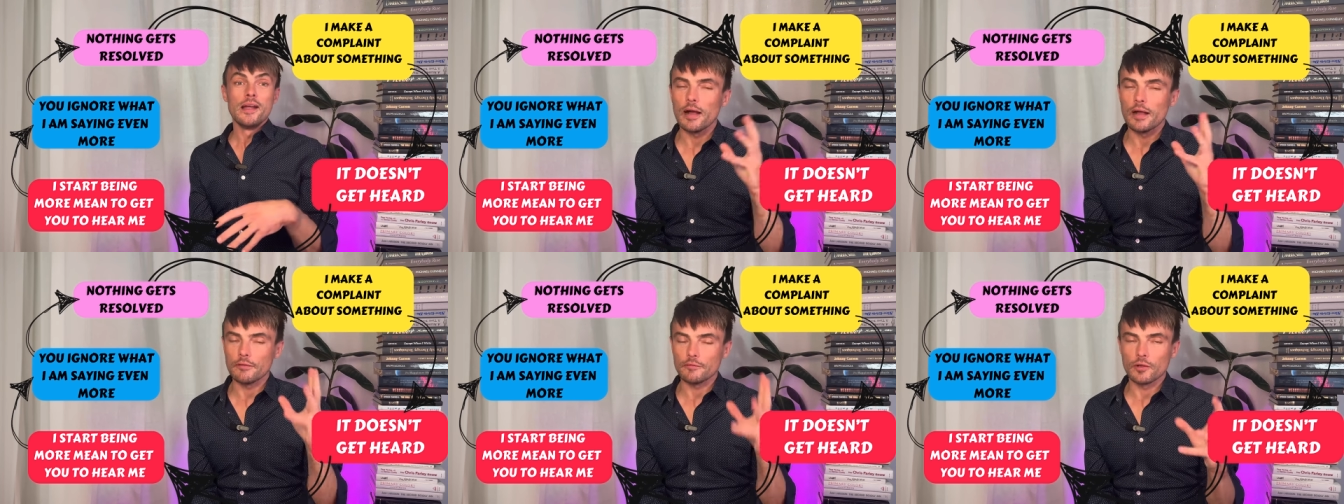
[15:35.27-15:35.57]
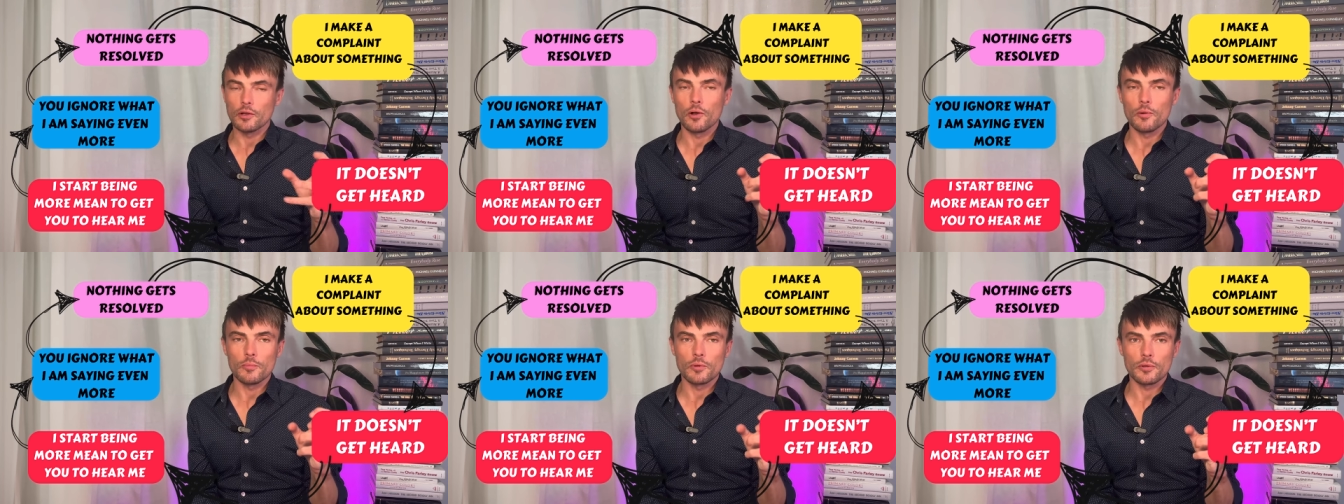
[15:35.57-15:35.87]
I have
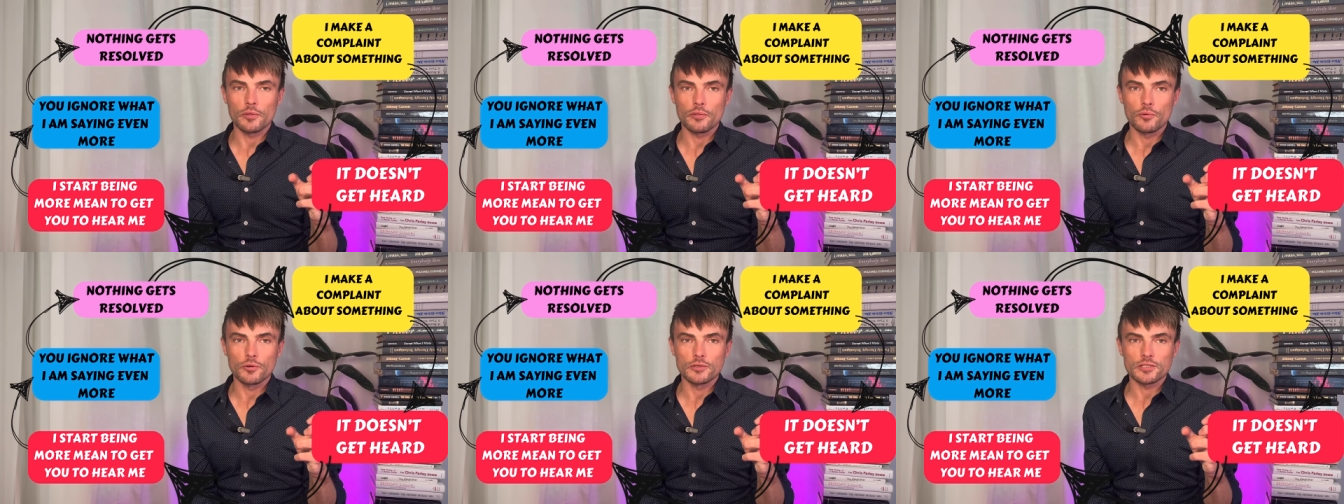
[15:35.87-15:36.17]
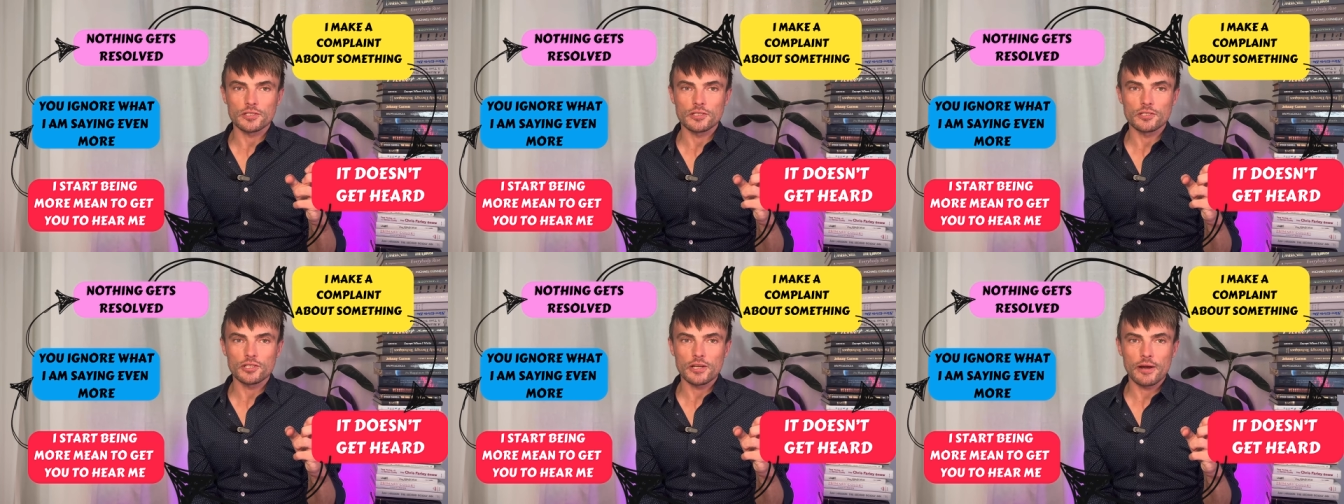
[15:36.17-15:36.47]
a lot more
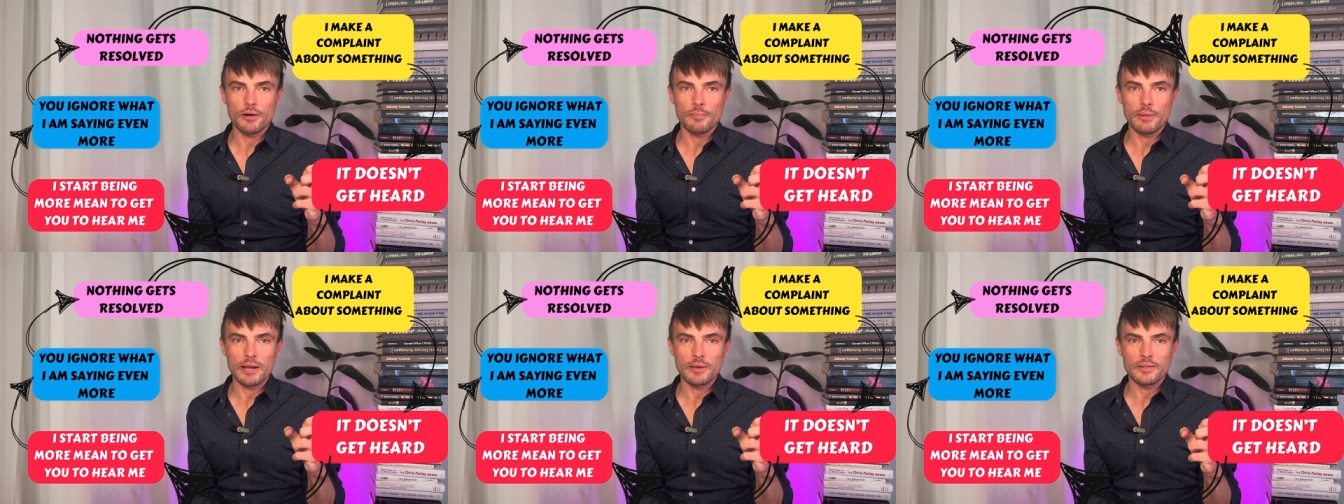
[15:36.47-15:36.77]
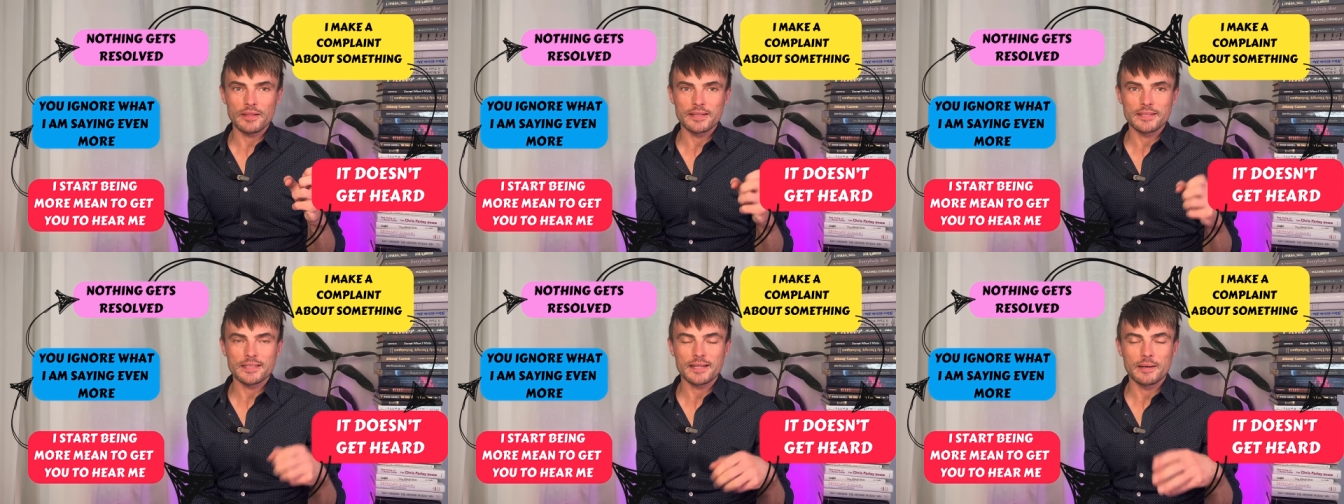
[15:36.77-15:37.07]
thoughts to share
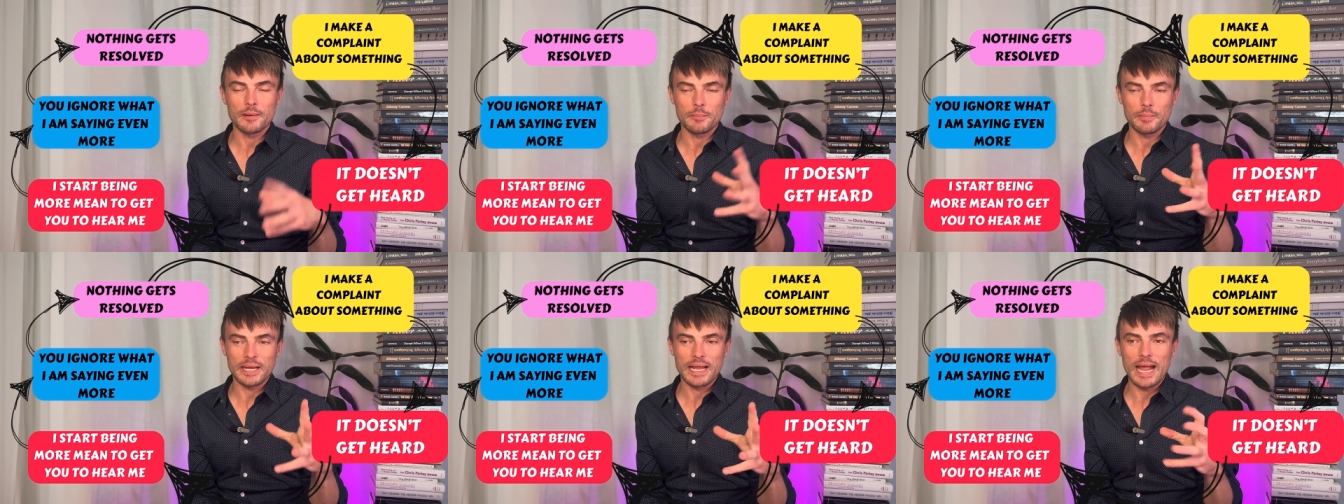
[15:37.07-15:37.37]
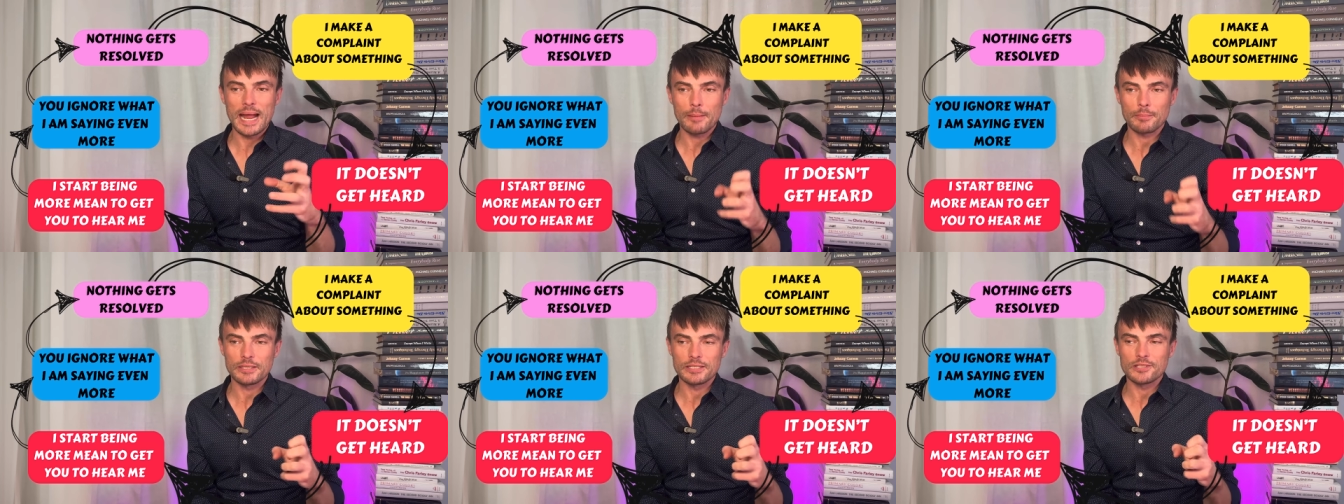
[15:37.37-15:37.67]
about this and I'd be
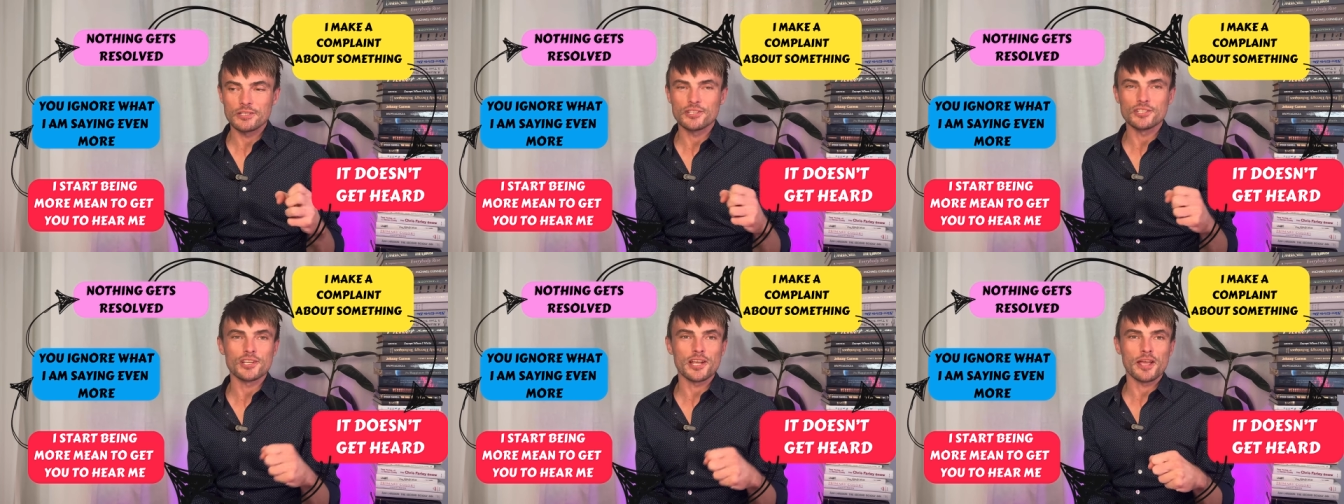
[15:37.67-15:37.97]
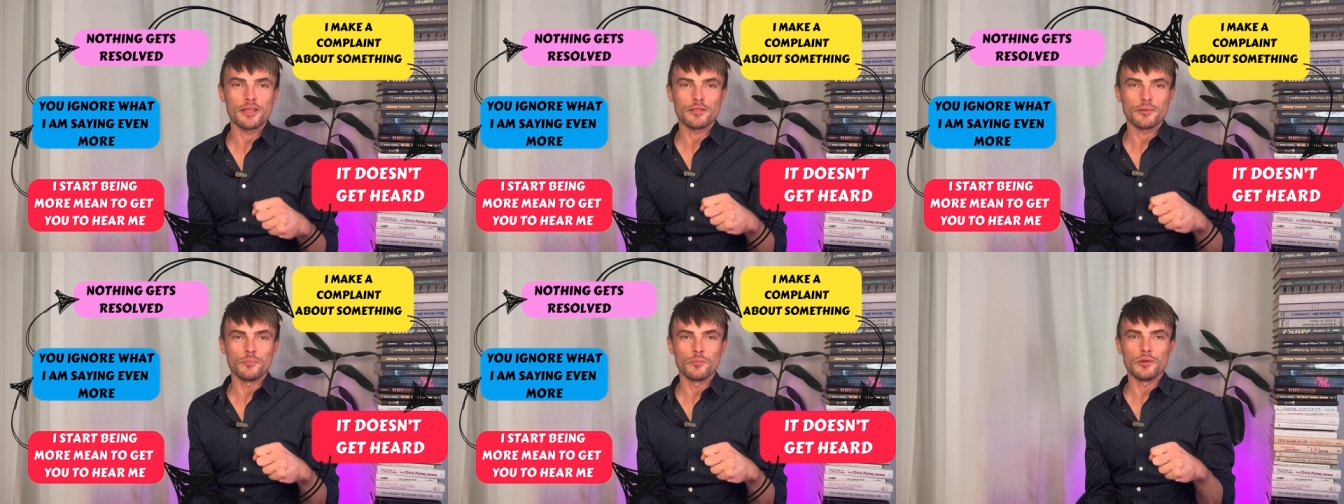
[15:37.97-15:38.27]
happy to
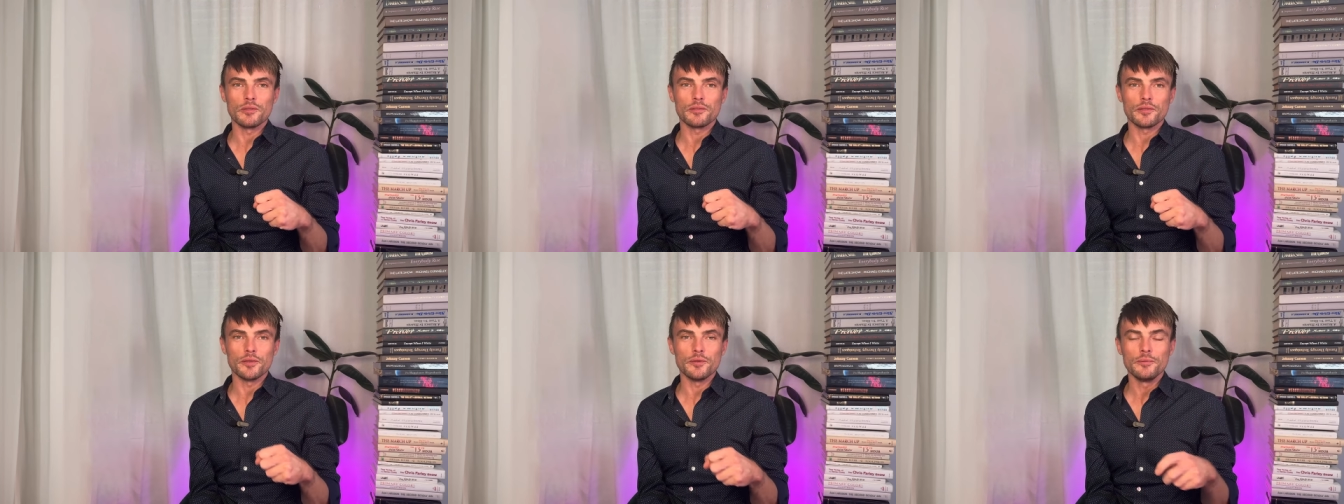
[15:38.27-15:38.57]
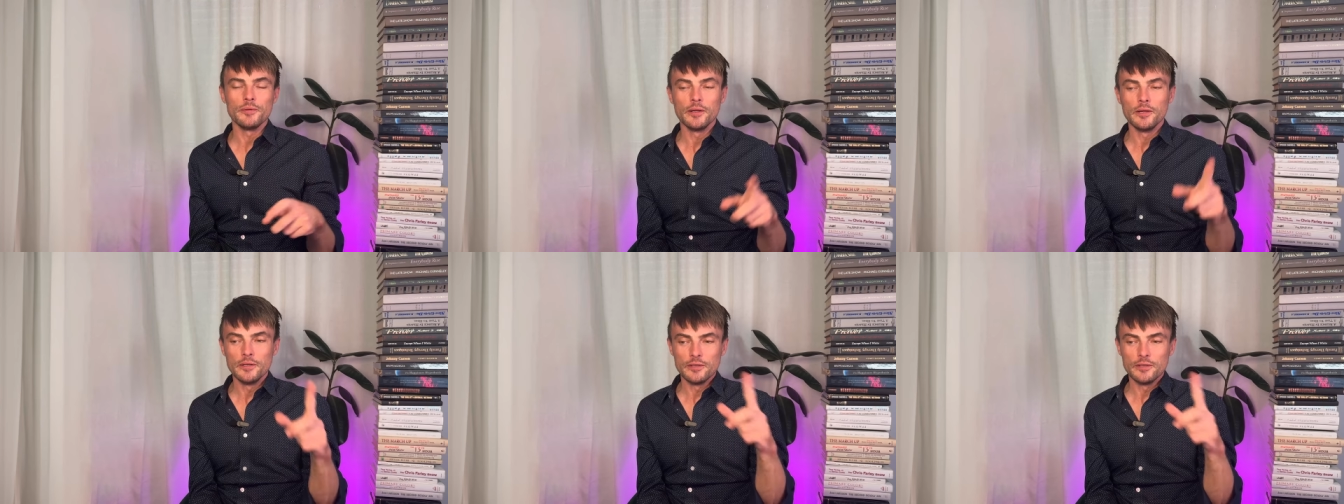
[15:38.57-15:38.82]
share them with you.